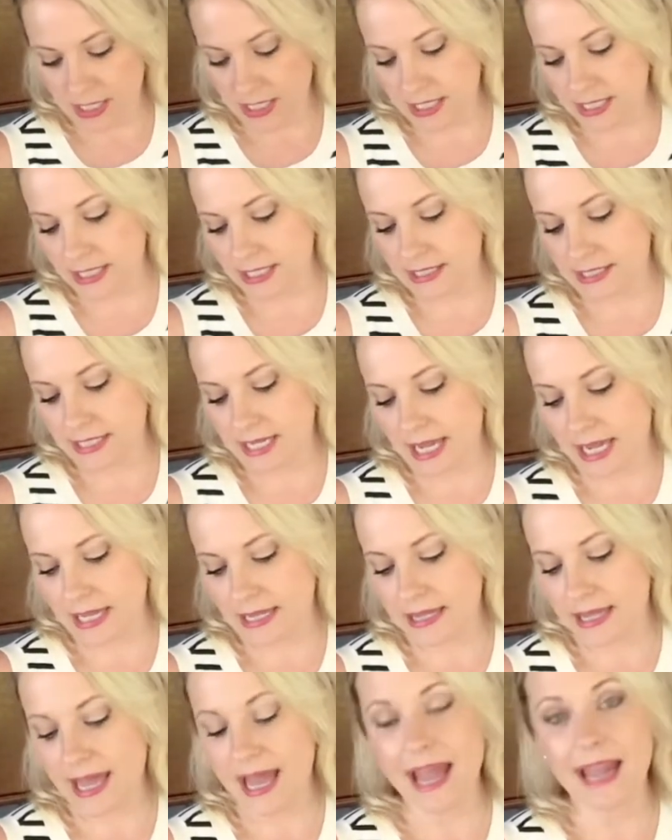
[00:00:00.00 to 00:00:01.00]
he said
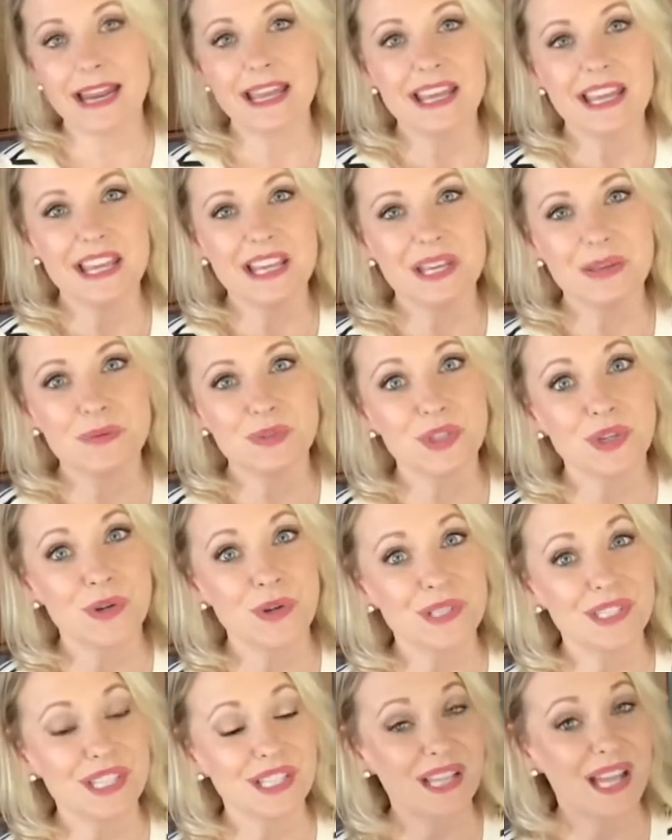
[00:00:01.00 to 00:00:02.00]
that he was
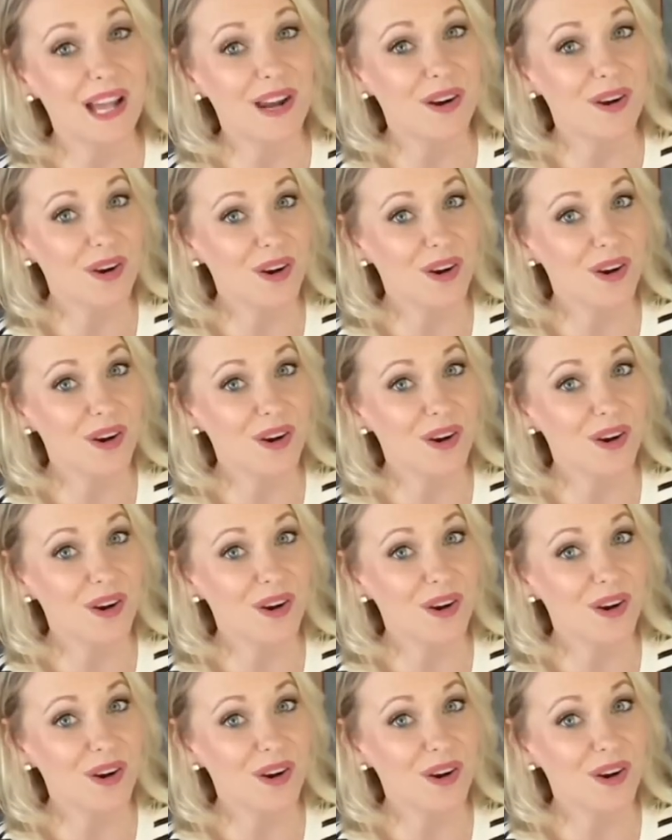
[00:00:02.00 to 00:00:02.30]
going to let